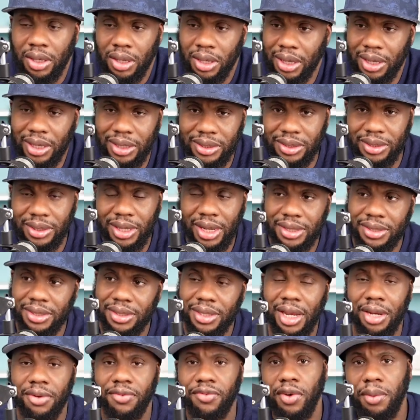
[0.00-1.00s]
That's
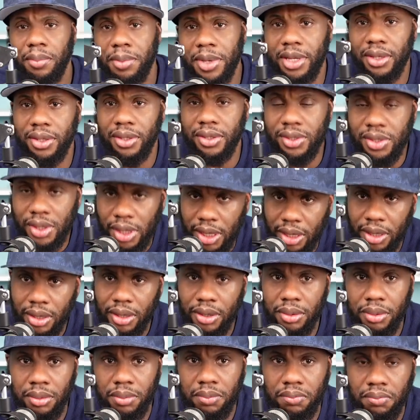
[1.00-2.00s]
not for me to say.
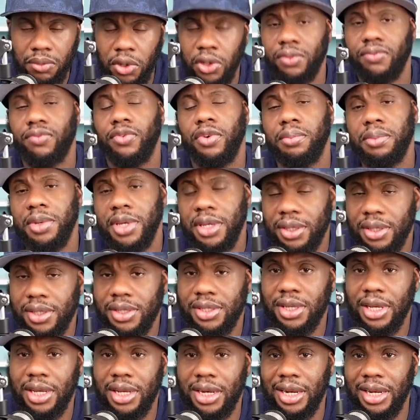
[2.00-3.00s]
But for me to
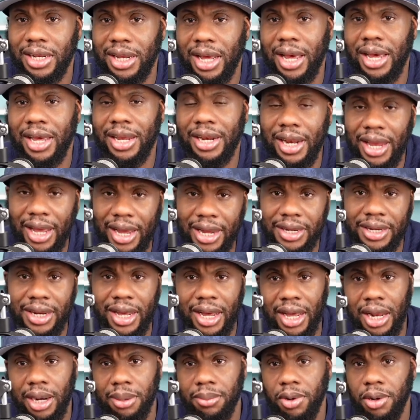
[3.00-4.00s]
say that I like the
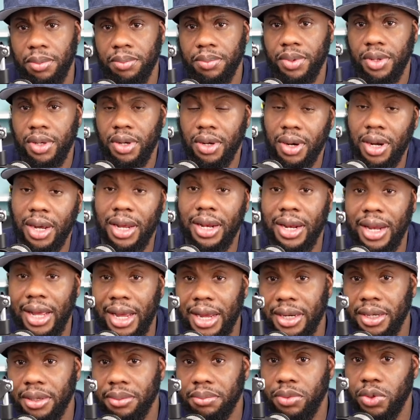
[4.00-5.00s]
album or I
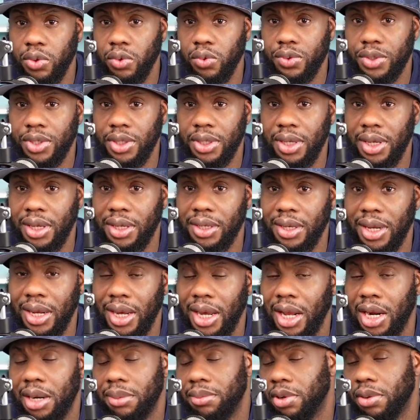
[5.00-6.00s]
like the music on the
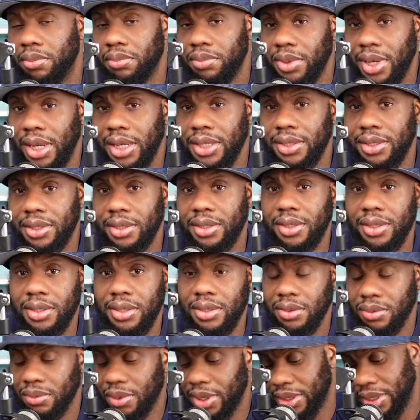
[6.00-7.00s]
album,
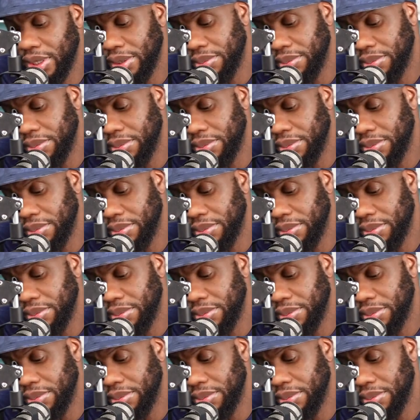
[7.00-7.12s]
that's what